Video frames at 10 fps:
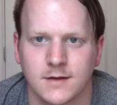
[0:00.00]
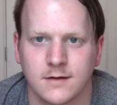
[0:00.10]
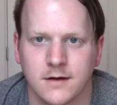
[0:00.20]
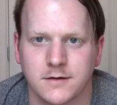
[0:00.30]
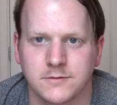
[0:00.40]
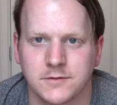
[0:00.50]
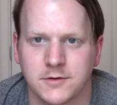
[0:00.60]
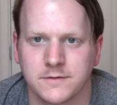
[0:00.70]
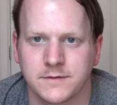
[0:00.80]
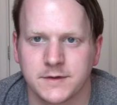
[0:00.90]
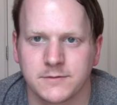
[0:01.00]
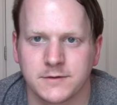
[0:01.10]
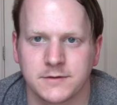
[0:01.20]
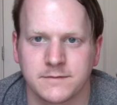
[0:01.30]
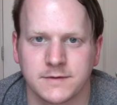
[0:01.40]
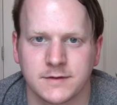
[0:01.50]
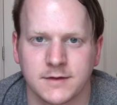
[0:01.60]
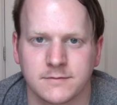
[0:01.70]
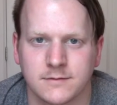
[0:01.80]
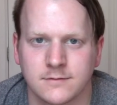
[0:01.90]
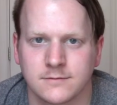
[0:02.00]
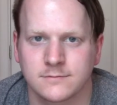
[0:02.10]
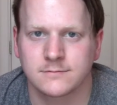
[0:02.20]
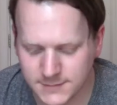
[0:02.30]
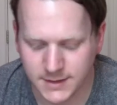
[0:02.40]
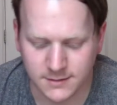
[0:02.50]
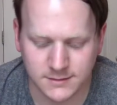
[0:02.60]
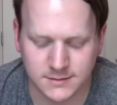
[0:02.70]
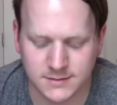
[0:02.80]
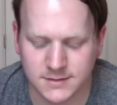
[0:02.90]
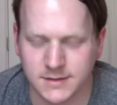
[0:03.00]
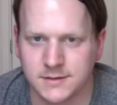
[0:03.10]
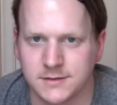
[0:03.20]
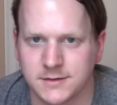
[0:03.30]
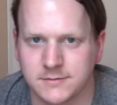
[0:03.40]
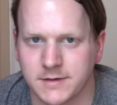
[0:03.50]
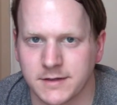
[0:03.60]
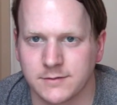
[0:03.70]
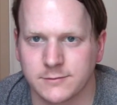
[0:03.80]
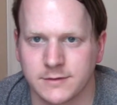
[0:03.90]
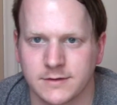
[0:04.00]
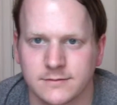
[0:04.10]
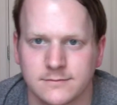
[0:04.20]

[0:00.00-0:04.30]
I don't know if anyone could fit that role. How long does it take you to get ready in the morning?